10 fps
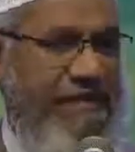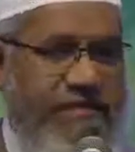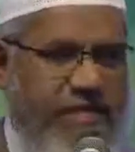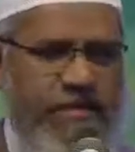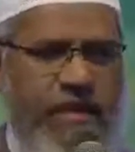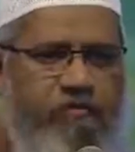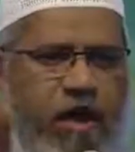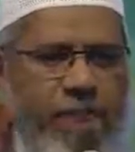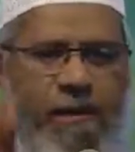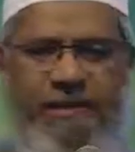This is
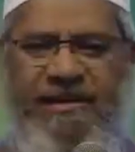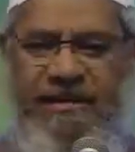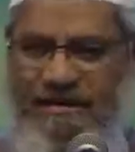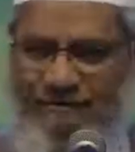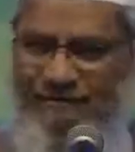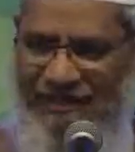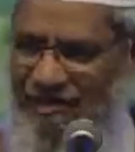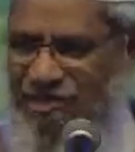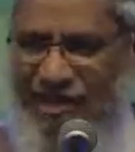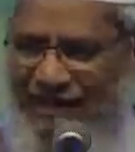not permitted in
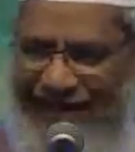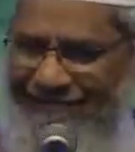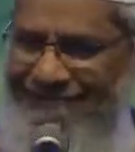the Sharia.